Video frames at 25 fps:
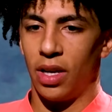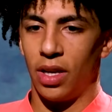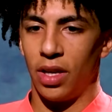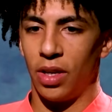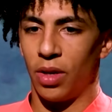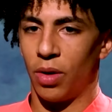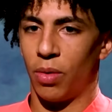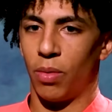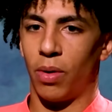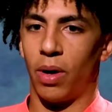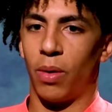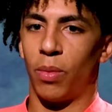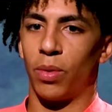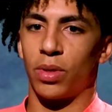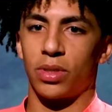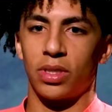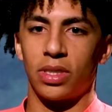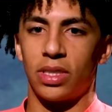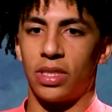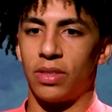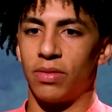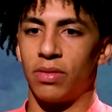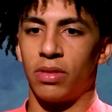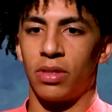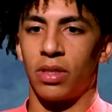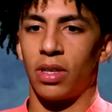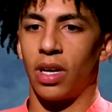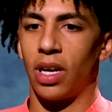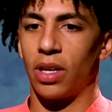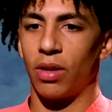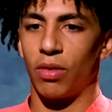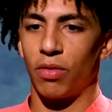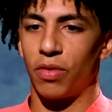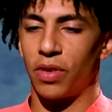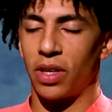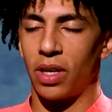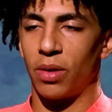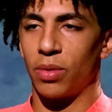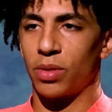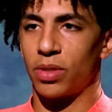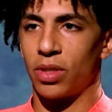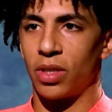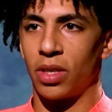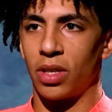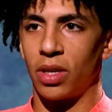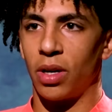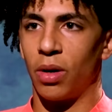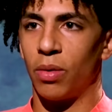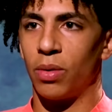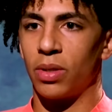you know, I don't think I was
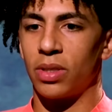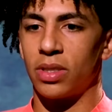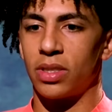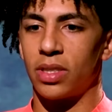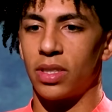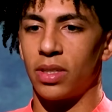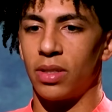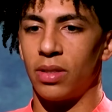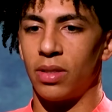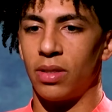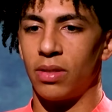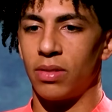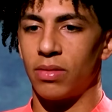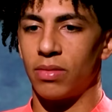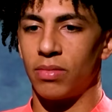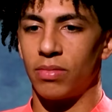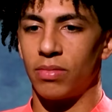going to go until